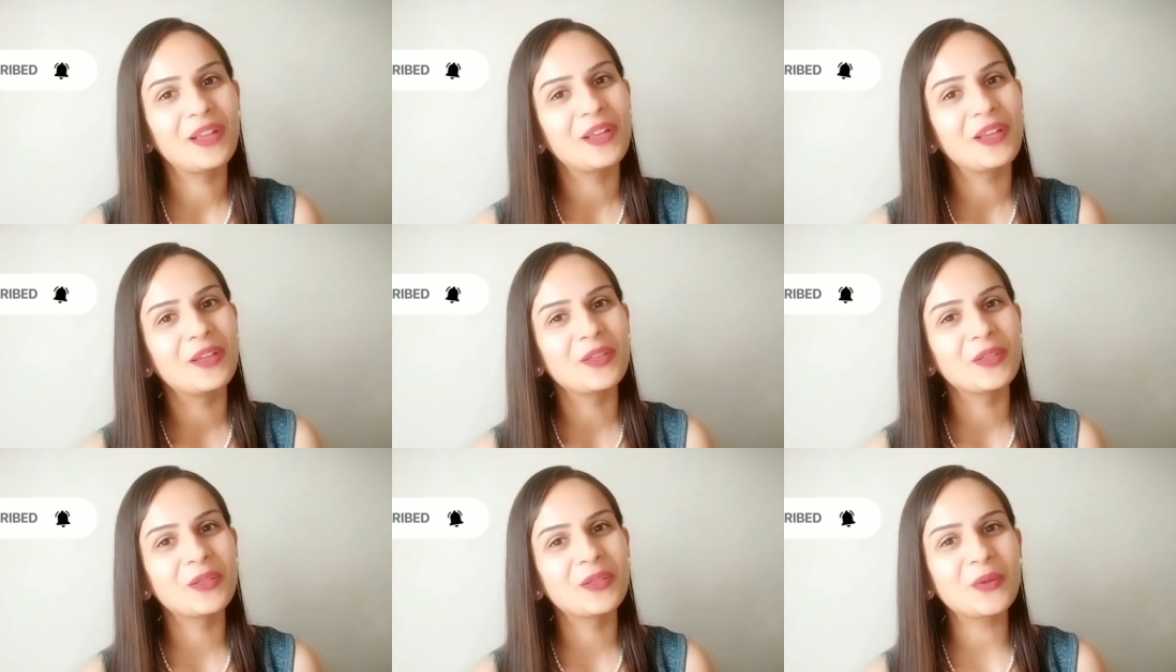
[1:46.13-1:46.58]

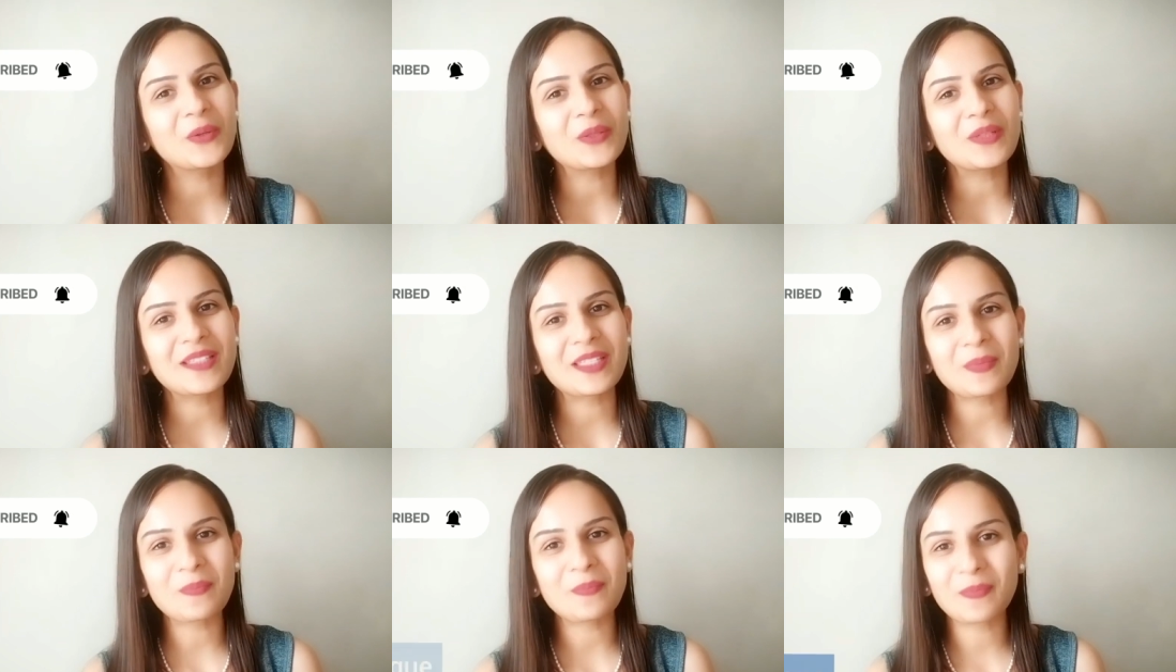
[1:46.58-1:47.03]
You could
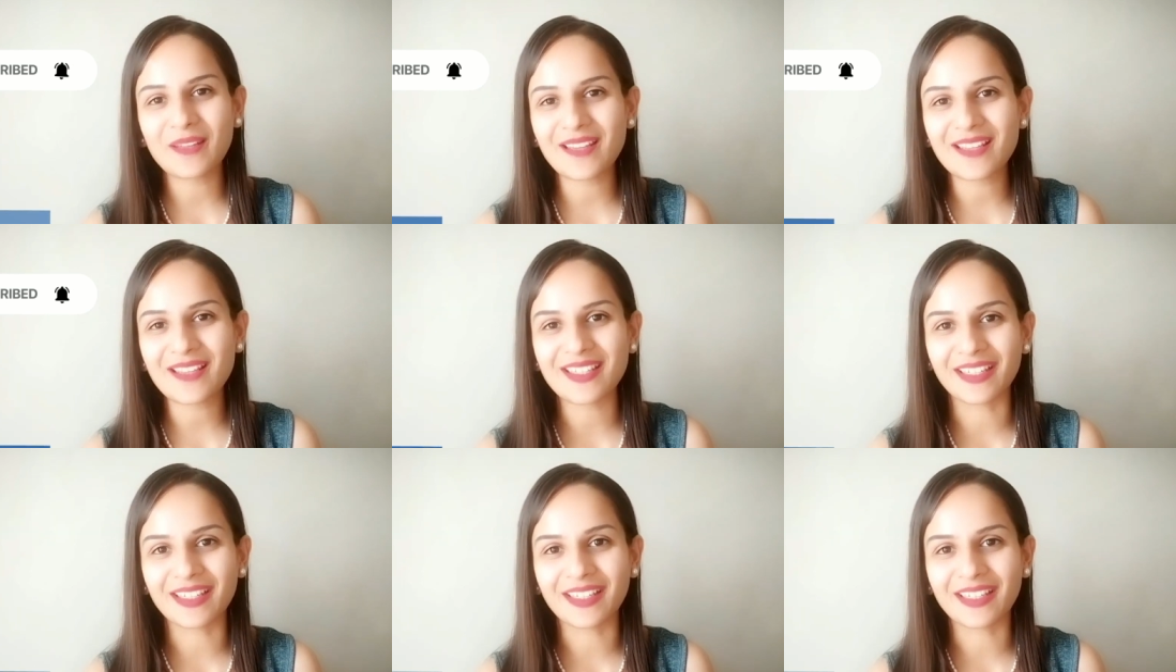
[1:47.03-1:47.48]
simply
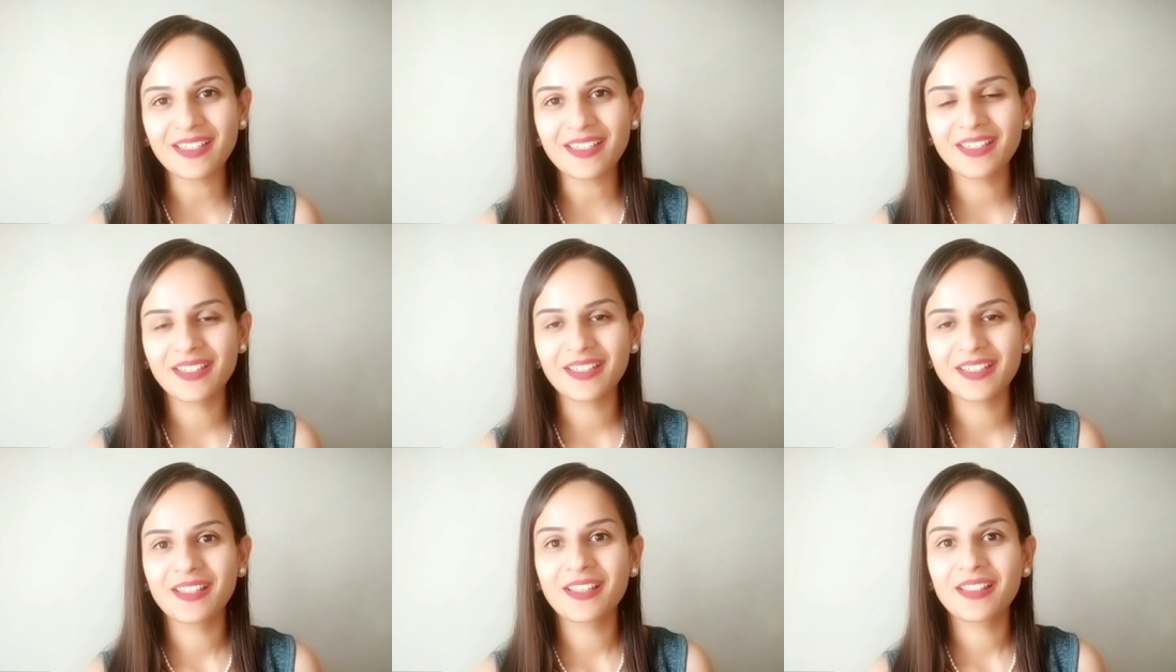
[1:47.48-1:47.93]
say,
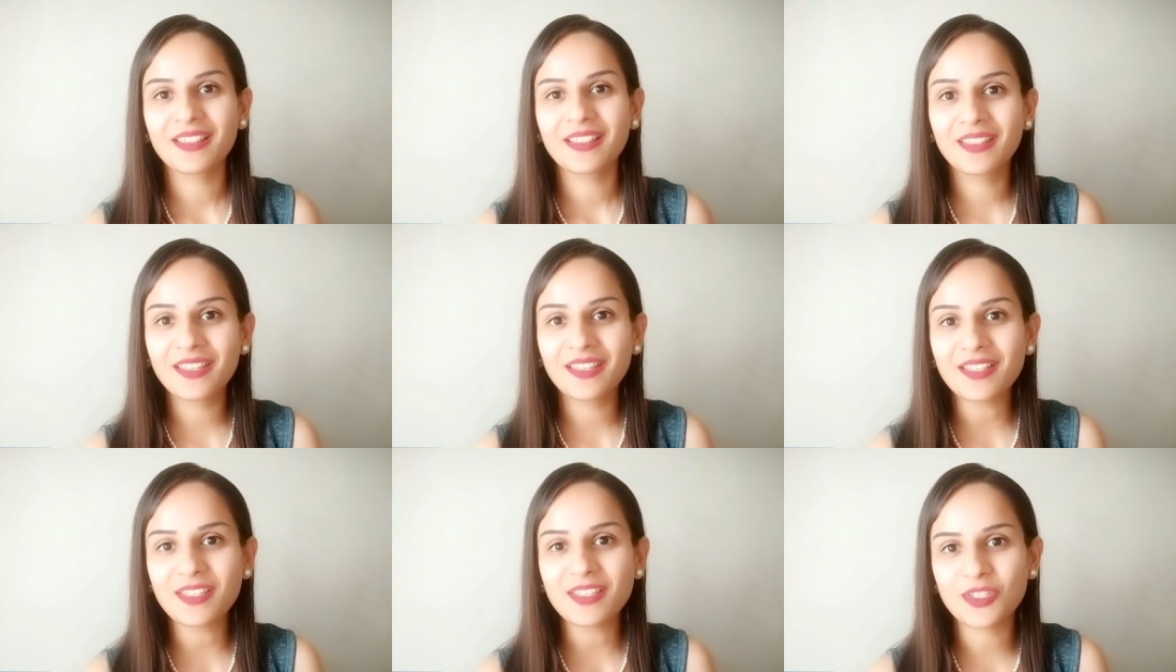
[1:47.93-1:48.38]

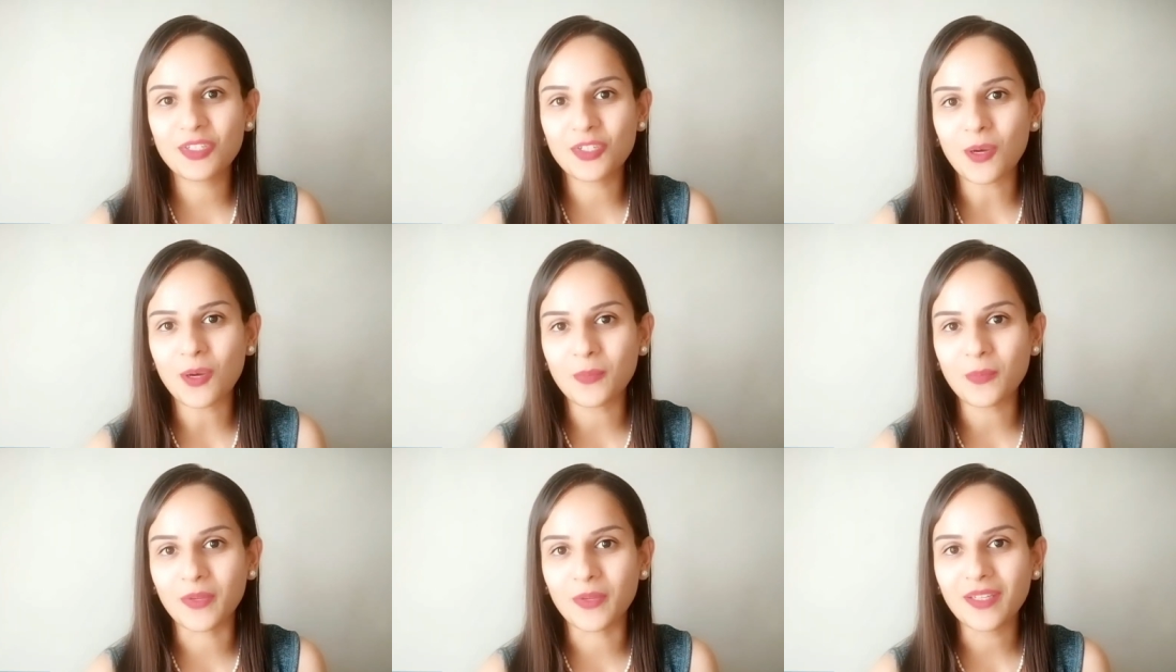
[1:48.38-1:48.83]
this
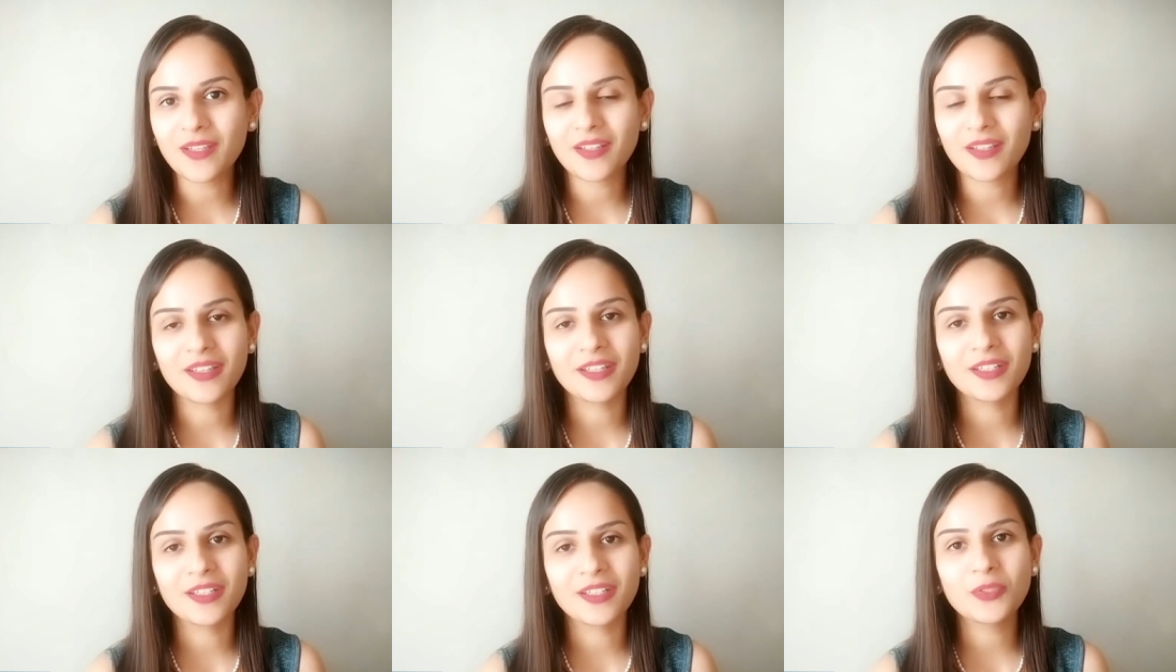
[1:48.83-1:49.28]
topic
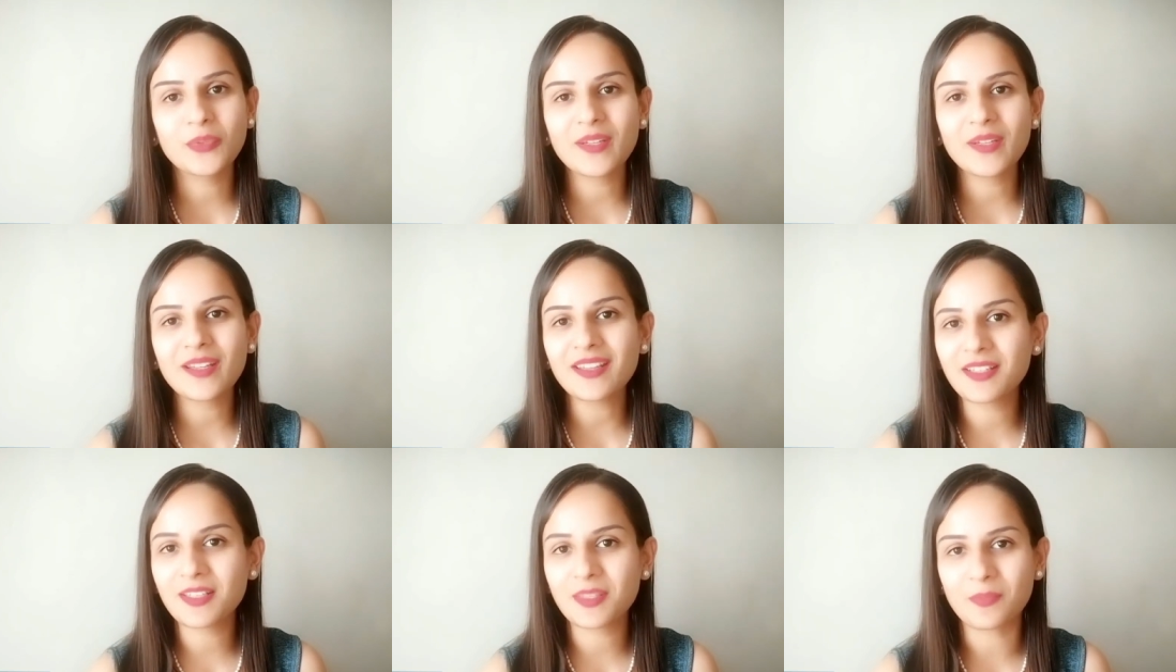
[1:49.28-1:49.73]

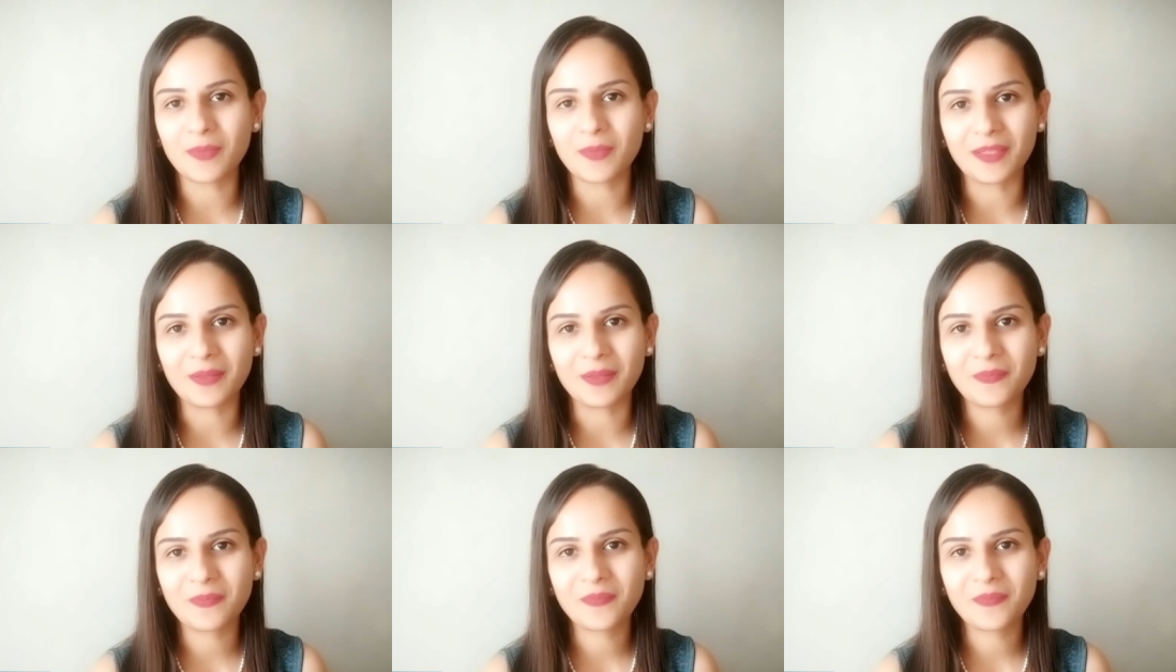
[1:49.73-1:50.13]
intrigues me.